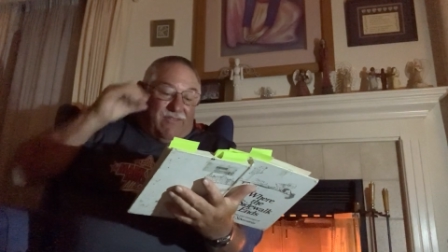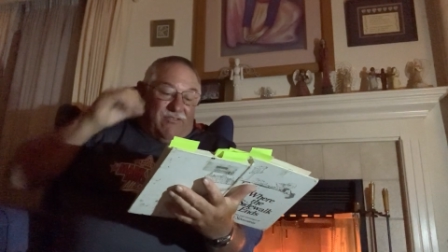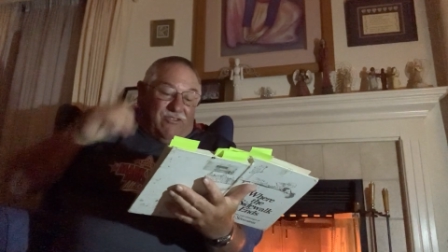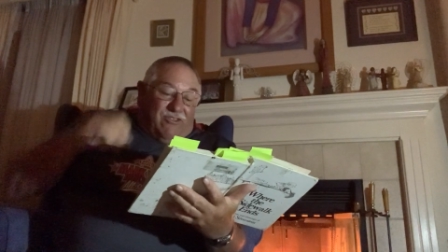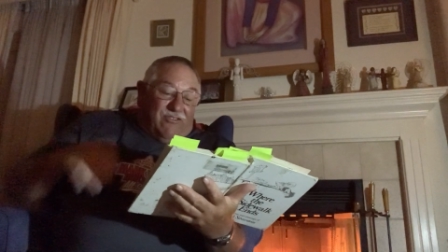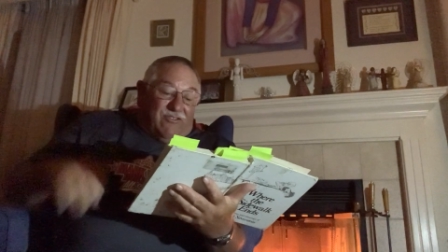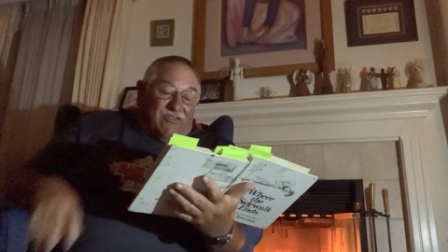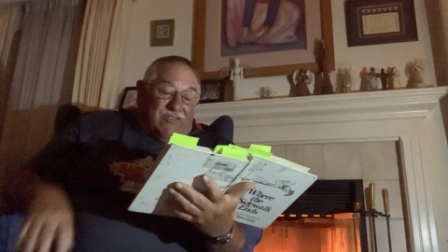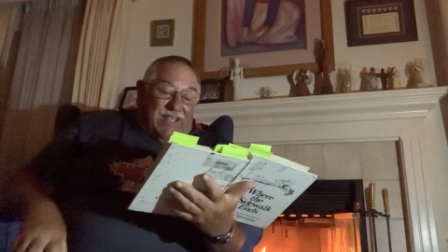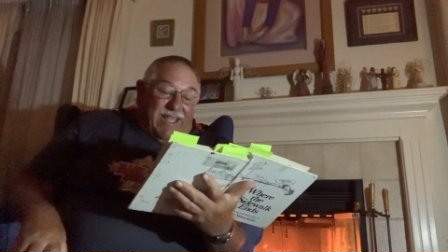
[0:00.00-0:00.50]

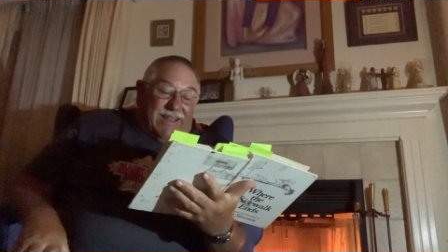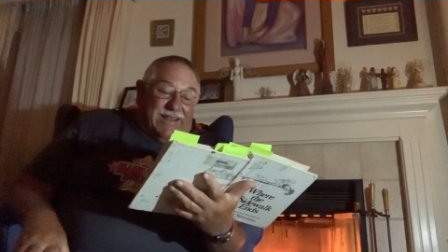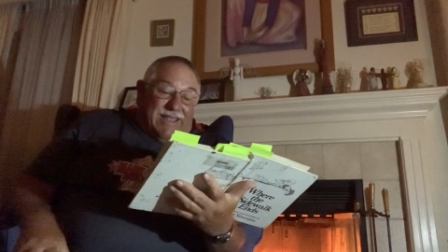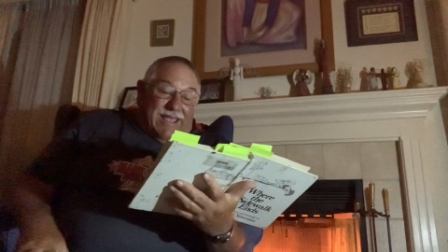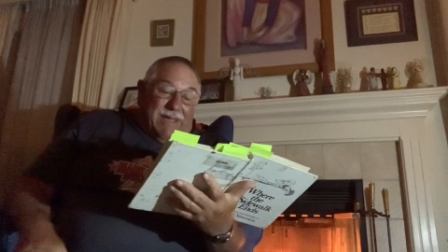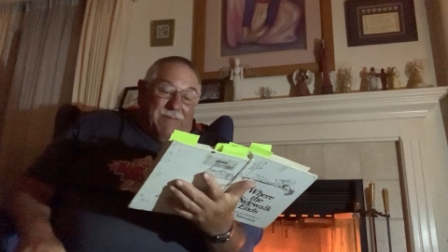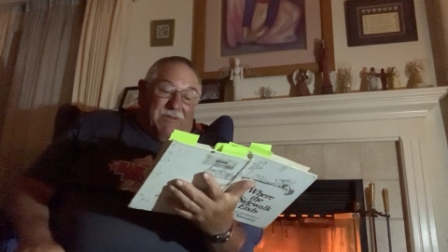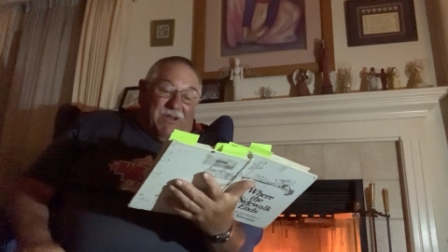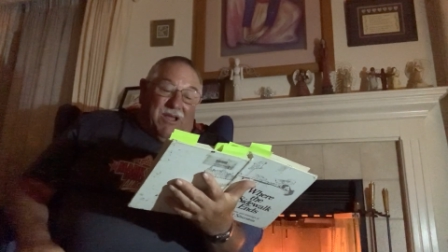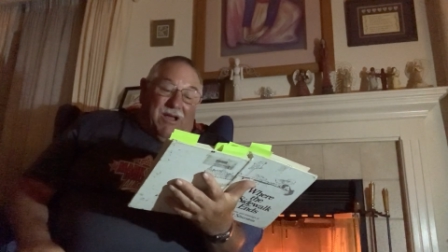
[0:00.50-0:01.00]
Just then
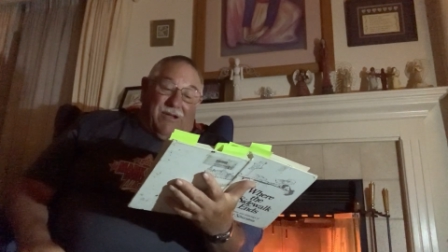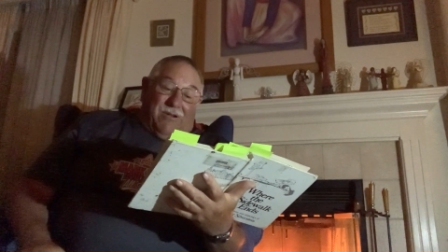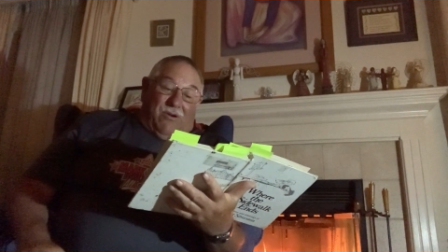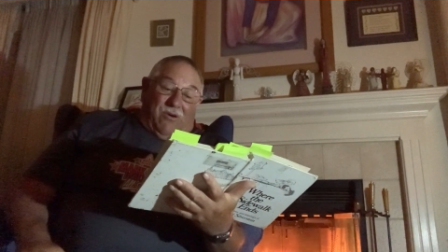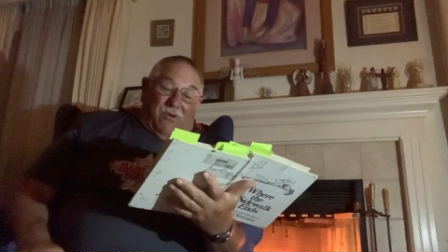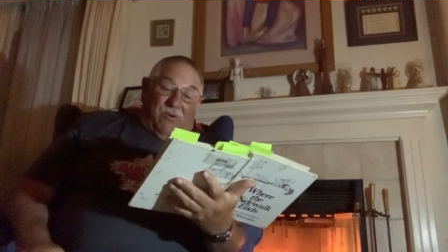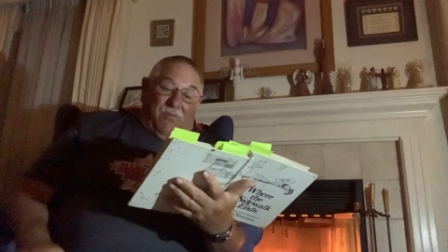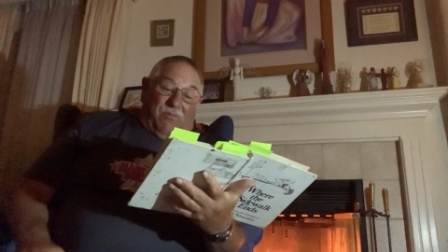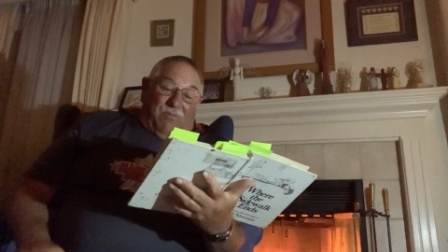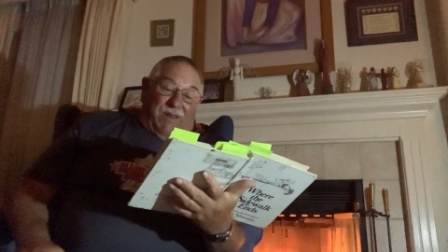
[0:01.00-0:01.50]
came along
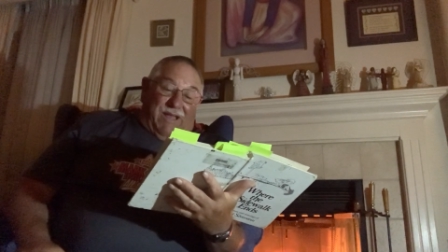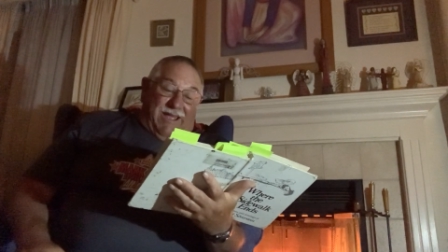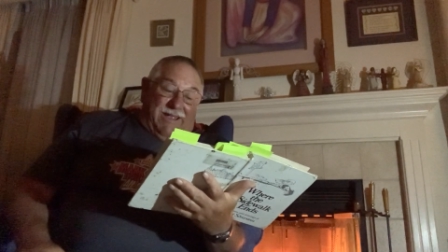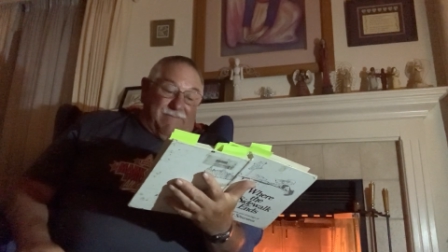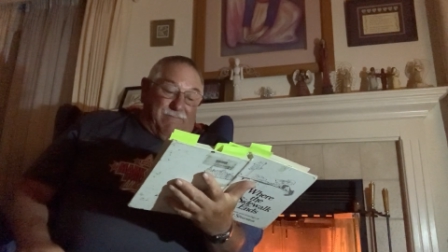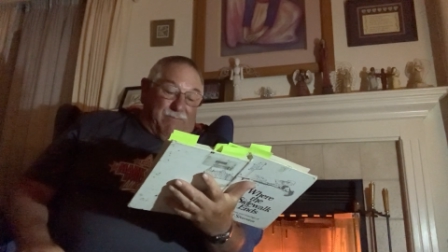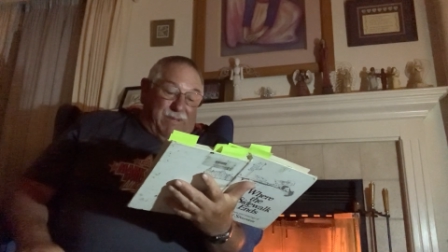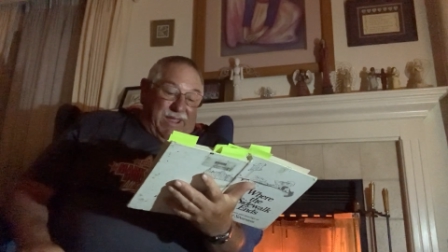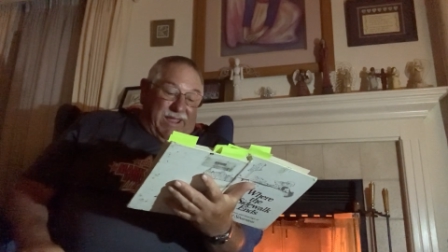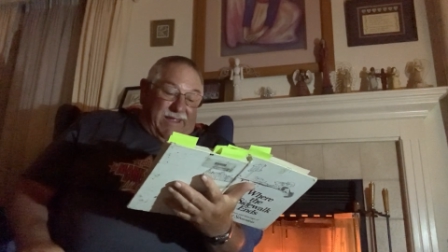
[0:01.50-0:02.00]
old
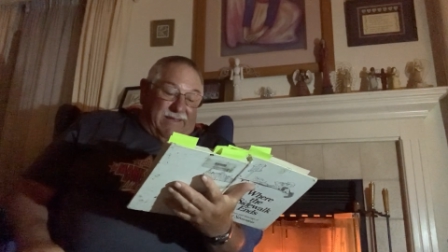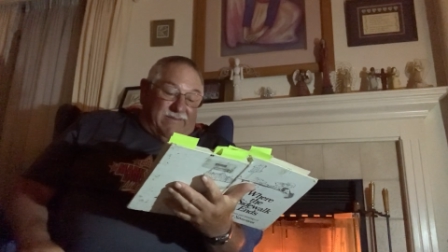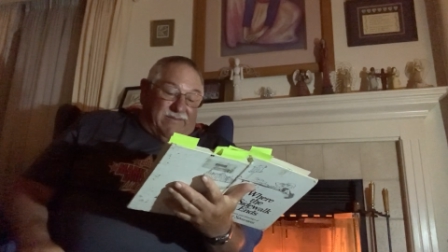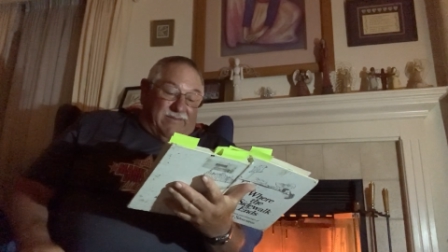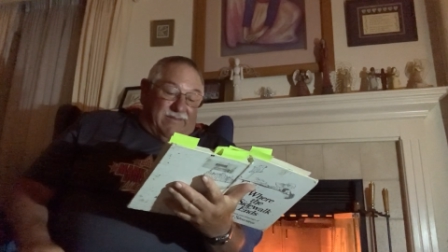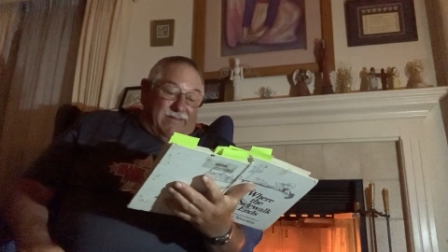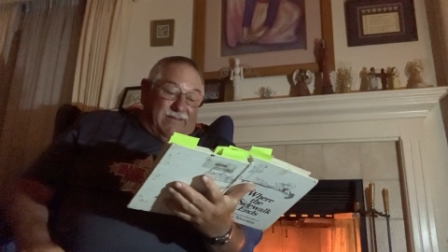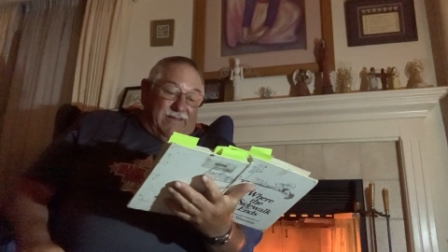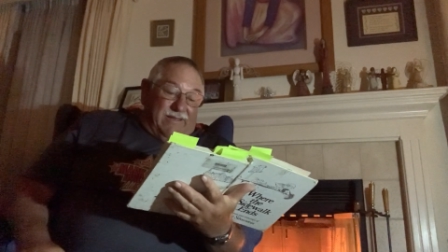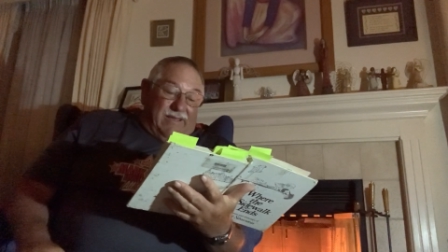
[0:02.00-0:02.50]
blind
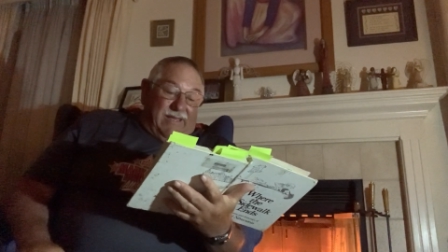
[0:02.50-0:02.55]
Bates.